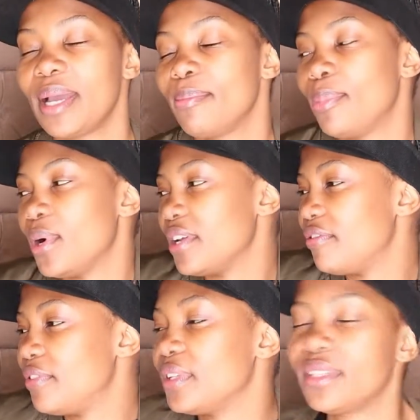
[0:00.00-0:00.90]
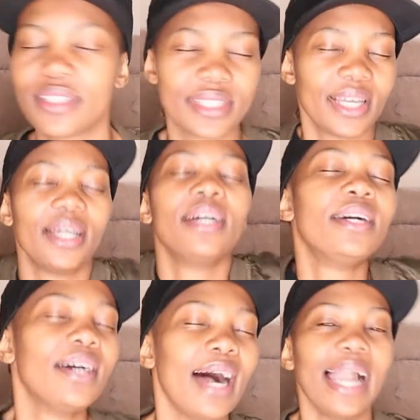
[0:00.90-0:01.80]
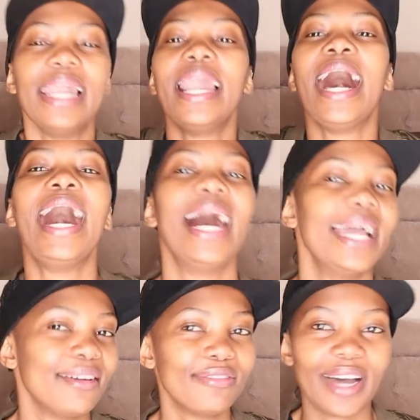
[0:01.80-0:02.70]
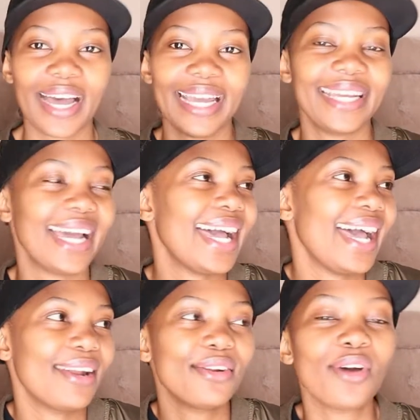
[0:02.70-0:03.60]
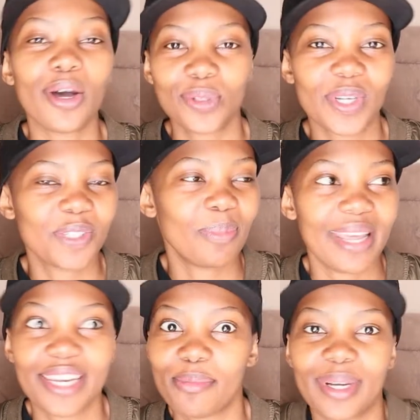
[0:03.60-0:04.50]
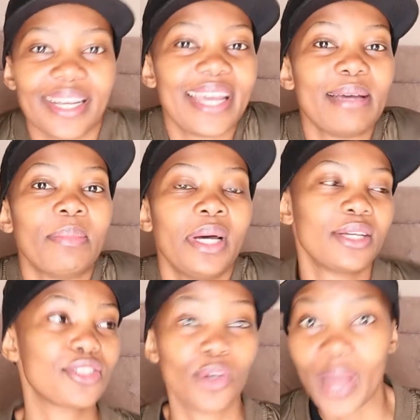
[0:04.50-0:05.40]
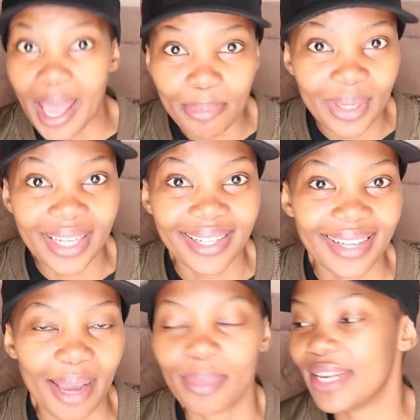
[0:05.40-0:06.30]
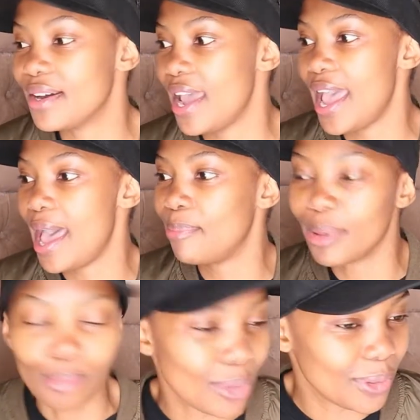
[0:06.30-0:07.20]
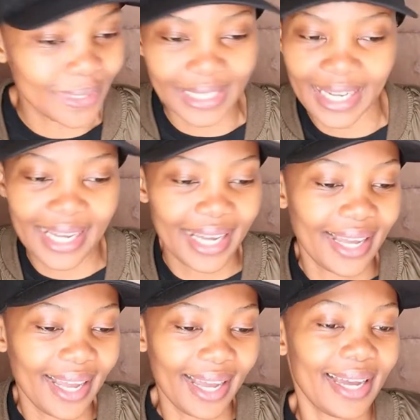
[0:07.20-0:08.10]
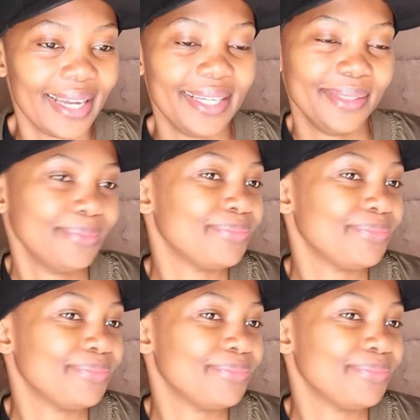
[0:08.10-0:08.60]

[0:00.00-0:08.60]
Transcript: My body feels alive. I I don't know how to explain it, but I am so happy. I'm in a happy mood. I